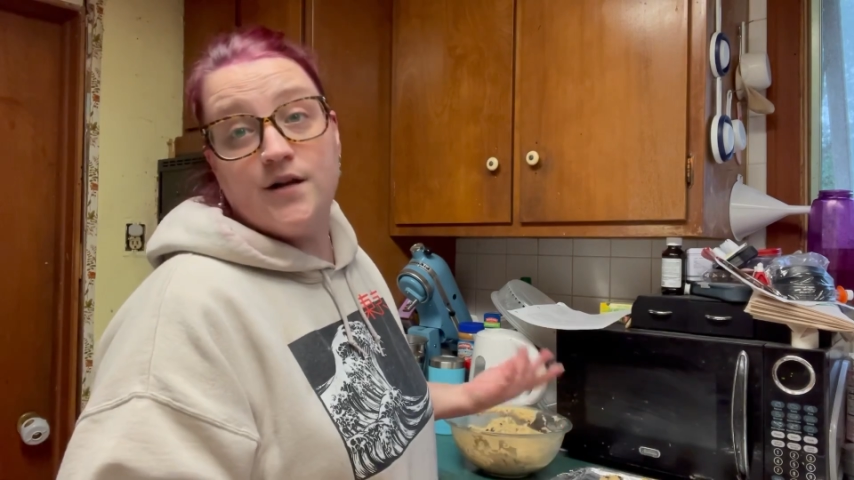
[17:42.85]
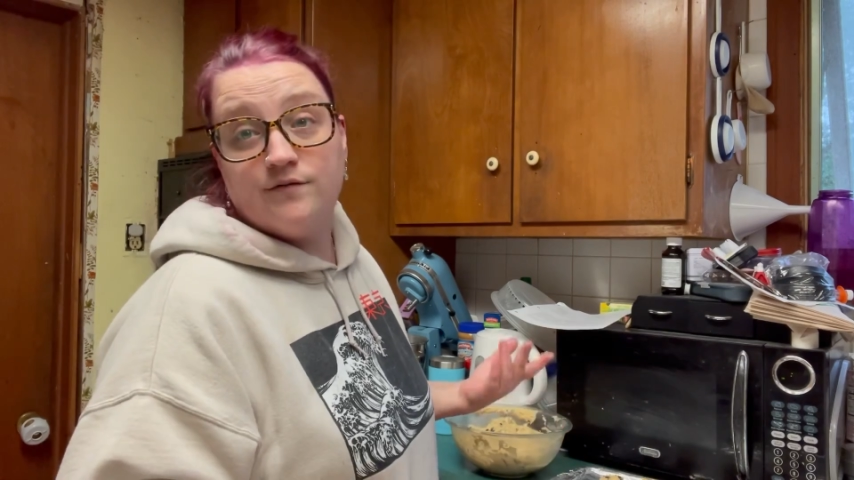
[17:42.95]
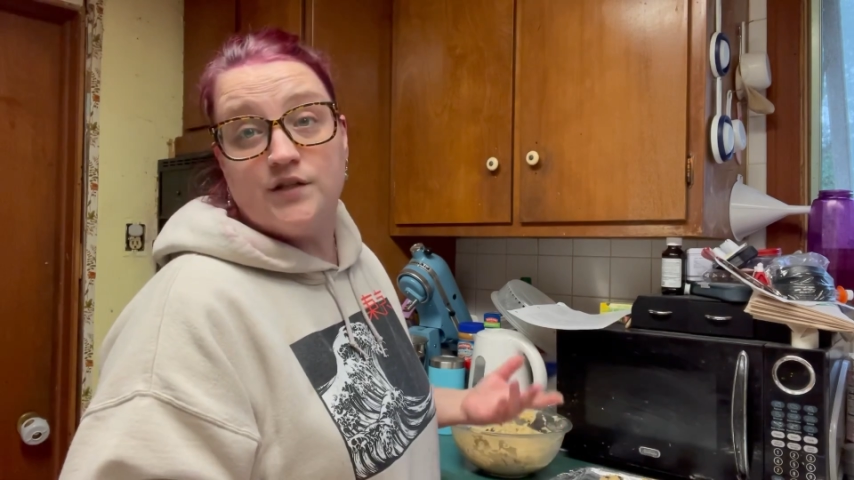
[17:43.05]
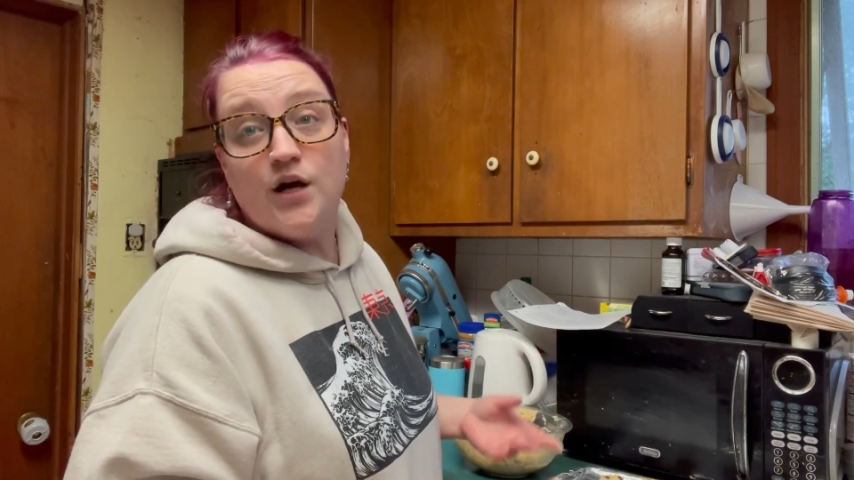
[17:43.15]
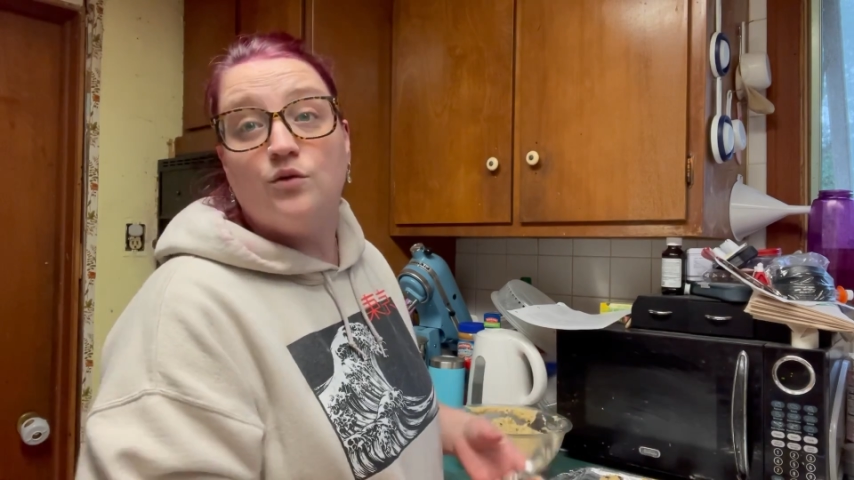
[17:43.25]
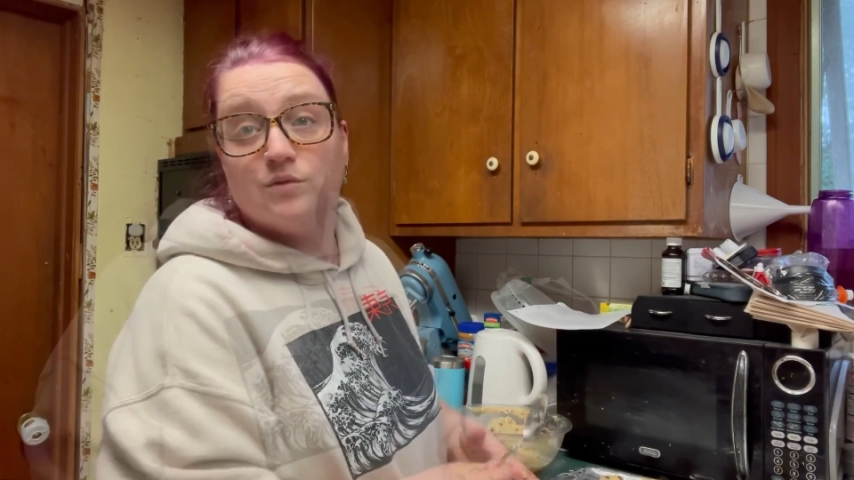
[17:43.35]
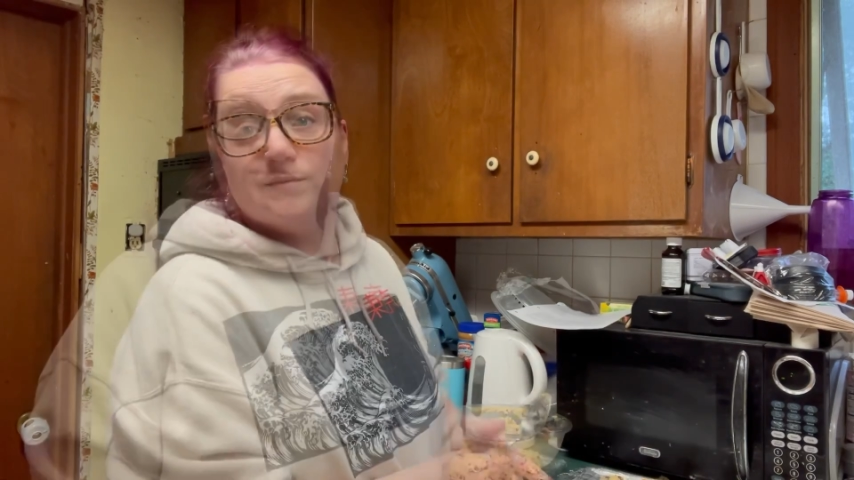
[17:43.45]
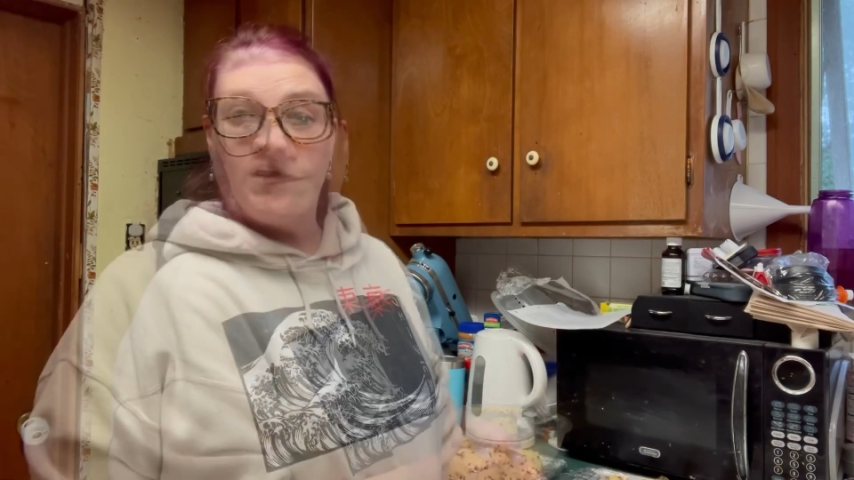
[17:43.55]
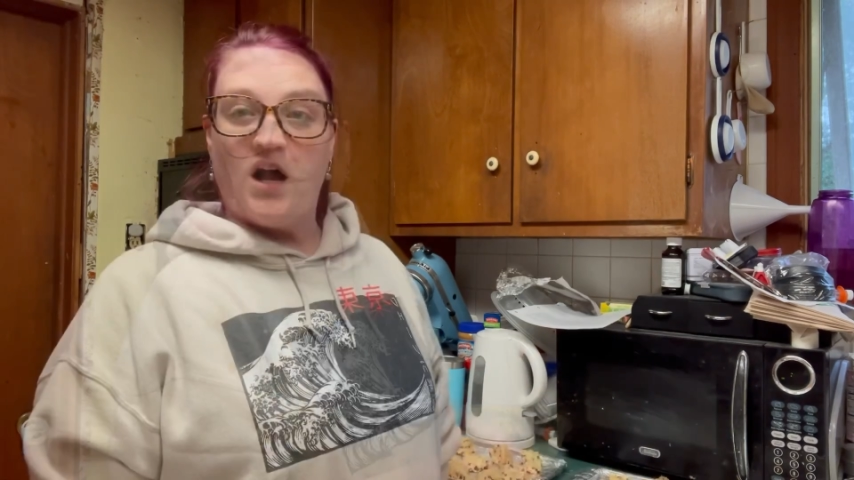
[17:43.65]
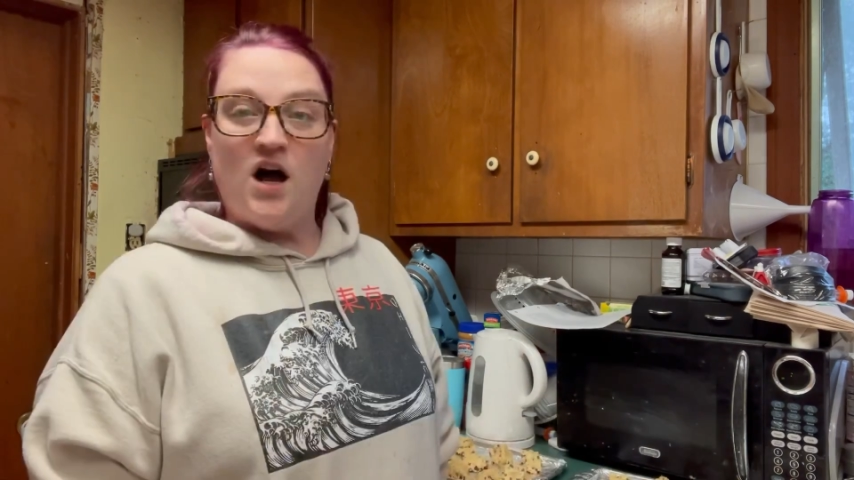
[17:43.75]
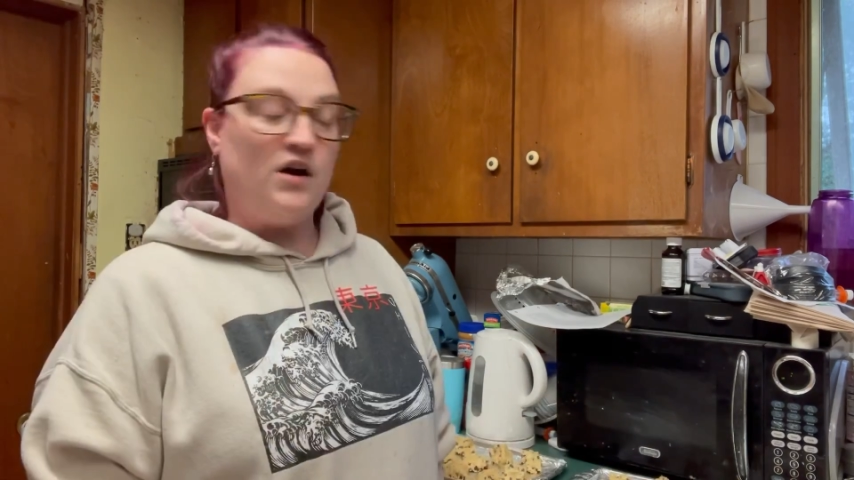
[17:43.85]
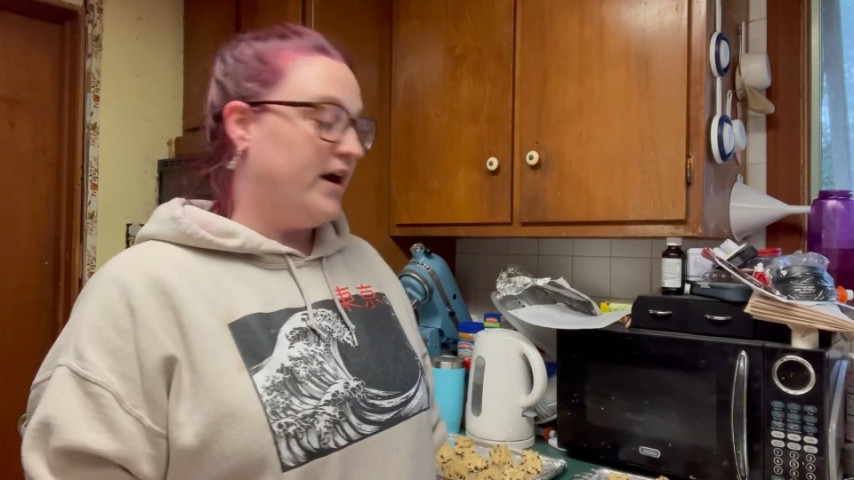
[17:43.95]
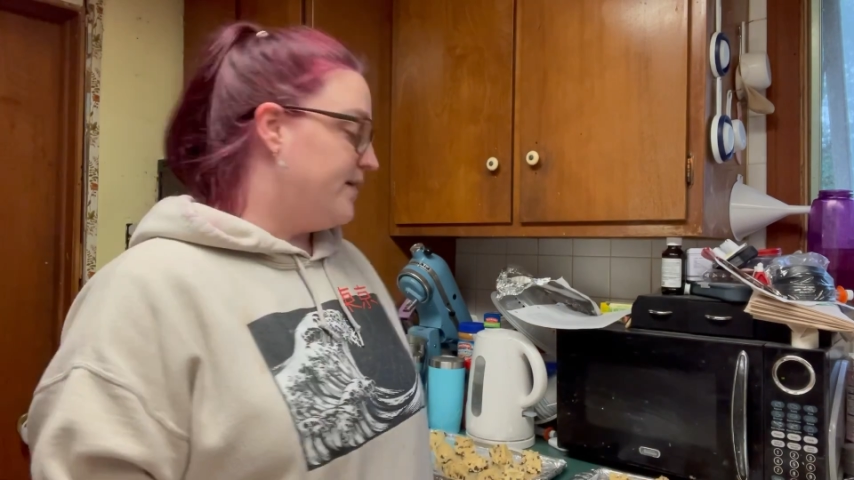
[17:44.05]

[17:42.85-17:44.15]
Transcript: of dough. All right,